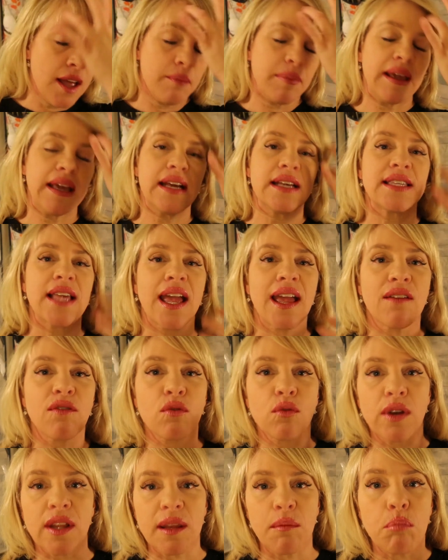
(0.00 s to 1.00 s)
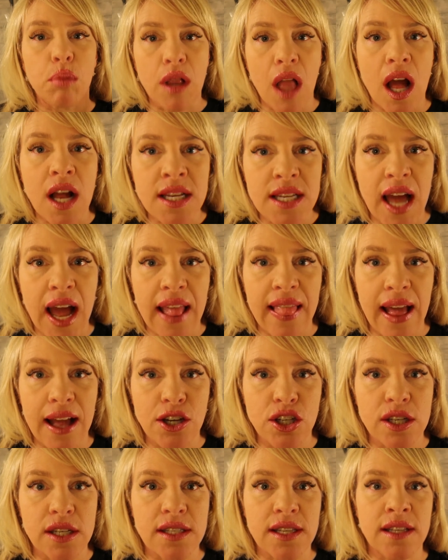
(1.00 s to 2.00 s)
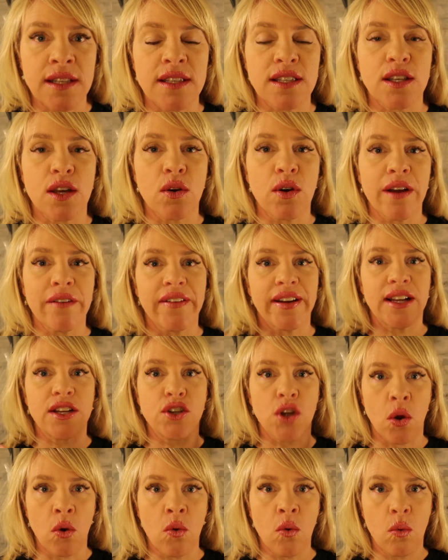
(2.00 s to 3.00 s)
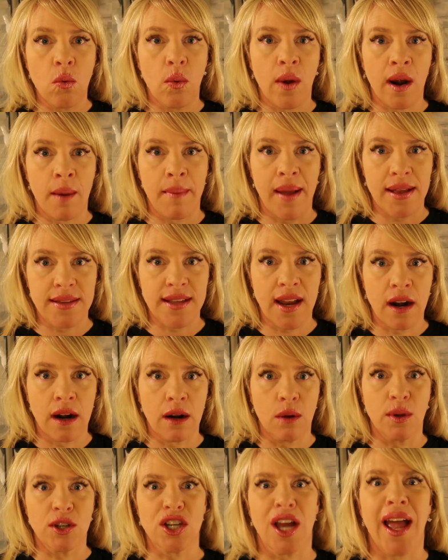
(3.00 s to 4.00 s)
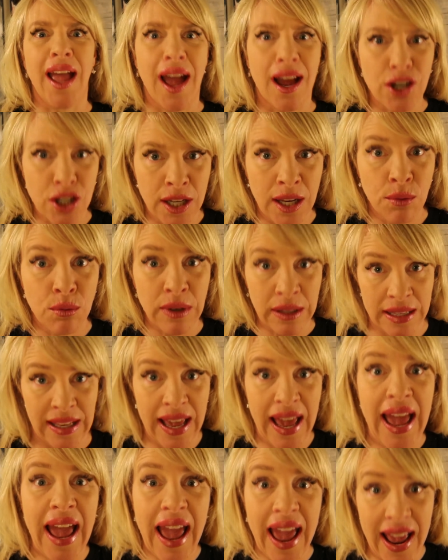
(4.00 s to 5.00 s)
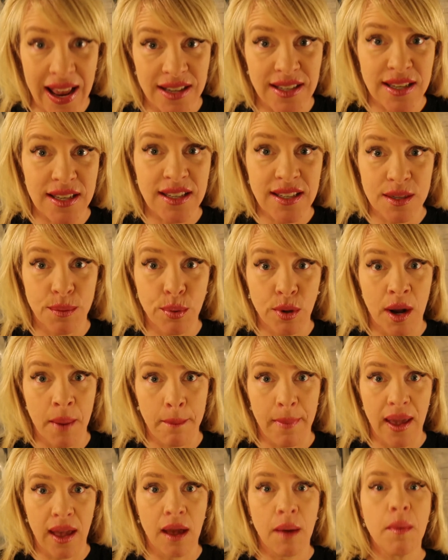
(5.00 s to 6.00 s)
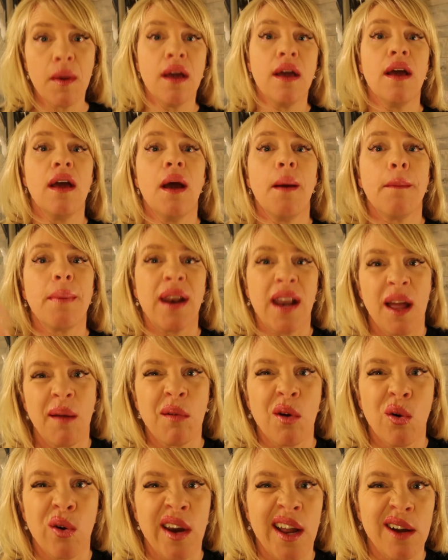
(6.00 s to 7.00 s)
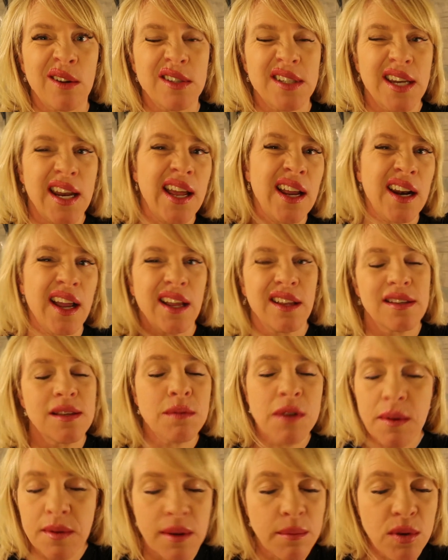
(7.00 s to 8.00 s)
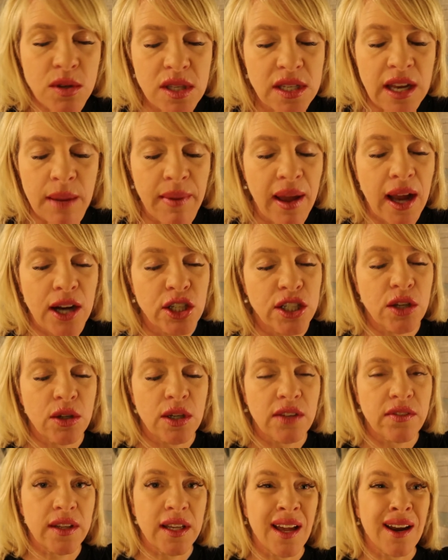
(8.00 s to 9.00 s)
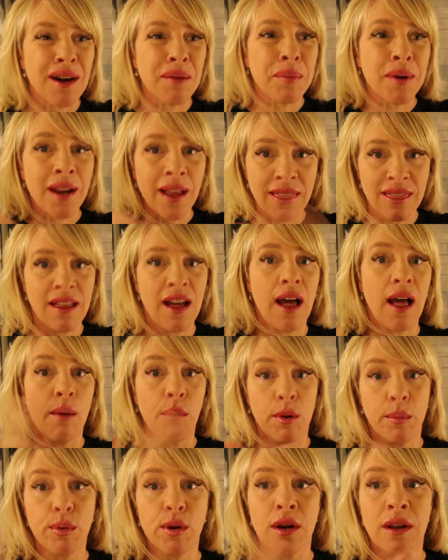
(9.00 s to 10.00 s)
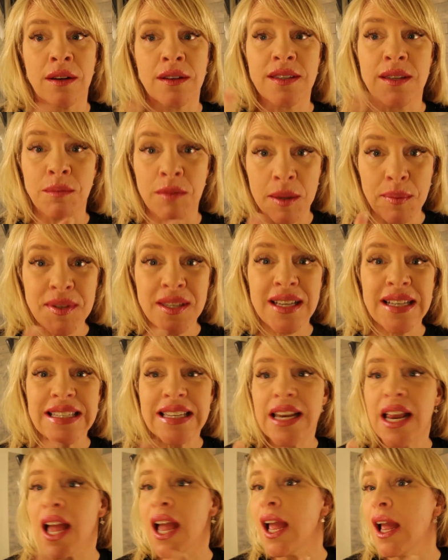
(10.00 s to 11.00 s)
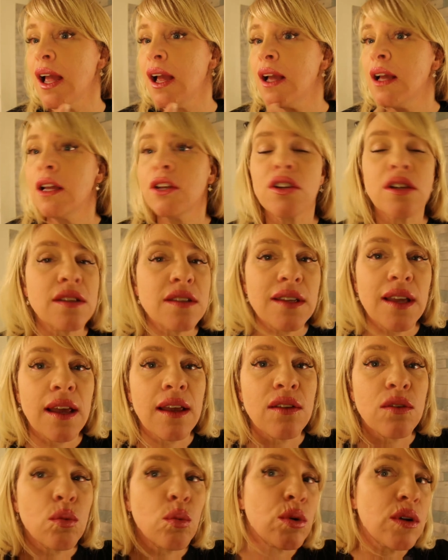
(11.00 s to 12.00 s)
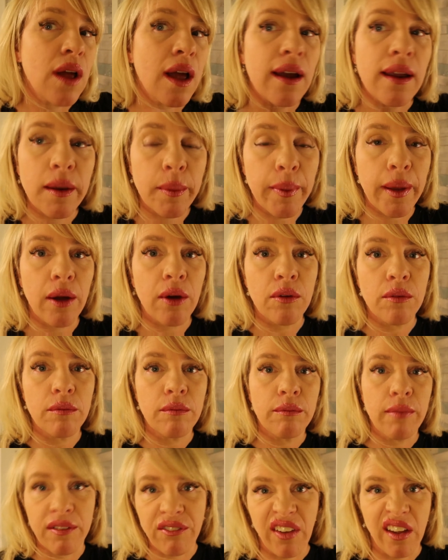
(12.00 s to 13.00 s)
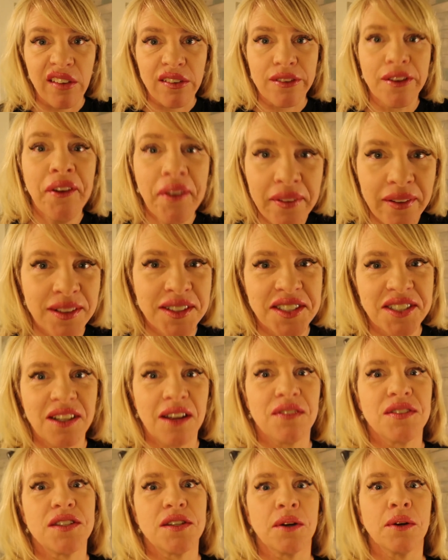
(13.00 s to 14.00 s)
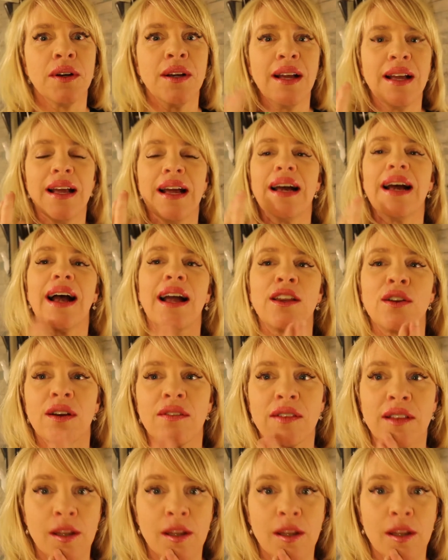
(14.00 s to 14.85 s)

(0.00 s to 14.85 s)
because I have really blonde eyelashes, and so if I don't wear mascara, which I actually really hate to put on makeup, but I am going out today, and most of the time I actually don't even care, but I thought I would put on some lipstick lipstick today just because we're talking about my face and stuff. So I do have a